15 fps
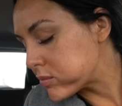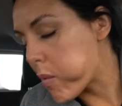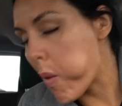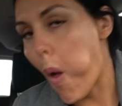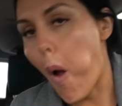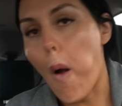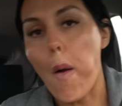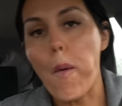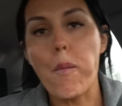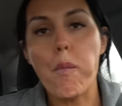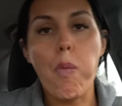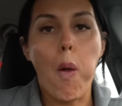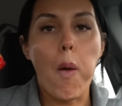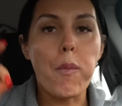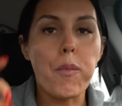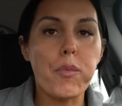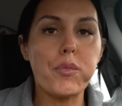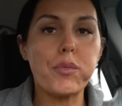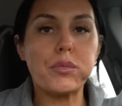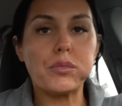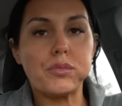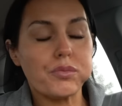Way too healthy.
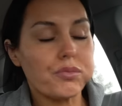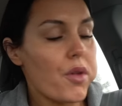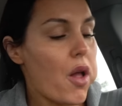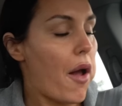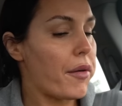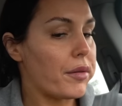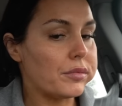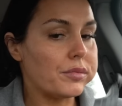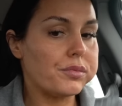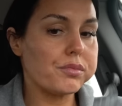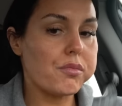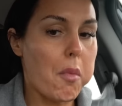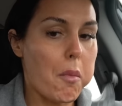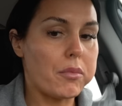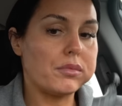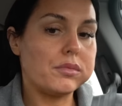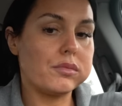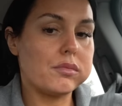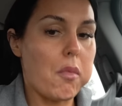Mm, mm,